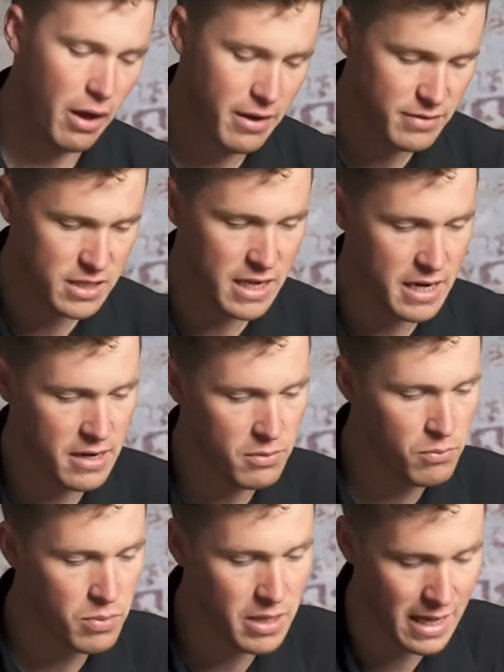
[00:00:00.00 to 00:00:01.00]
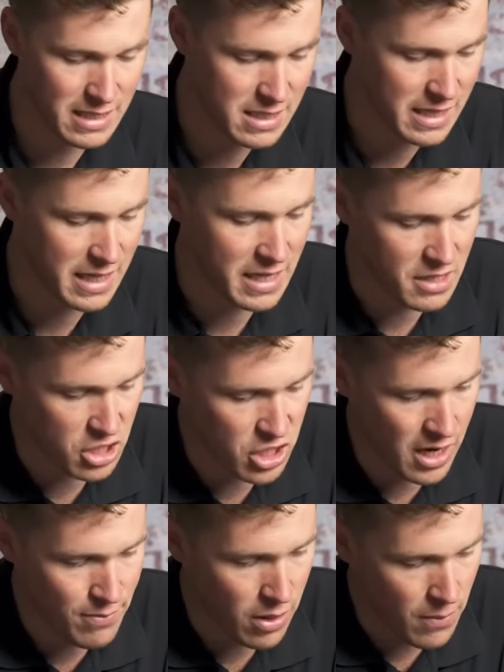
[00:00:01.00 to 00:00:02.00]
I have seen them get sticky in the
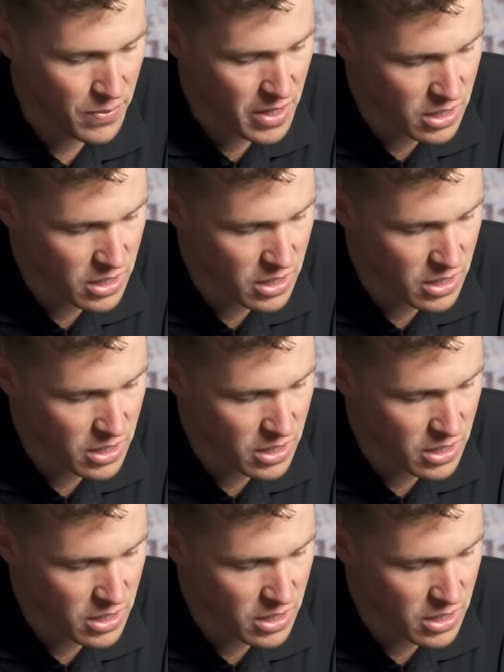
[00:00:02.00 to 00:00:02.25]
chamber.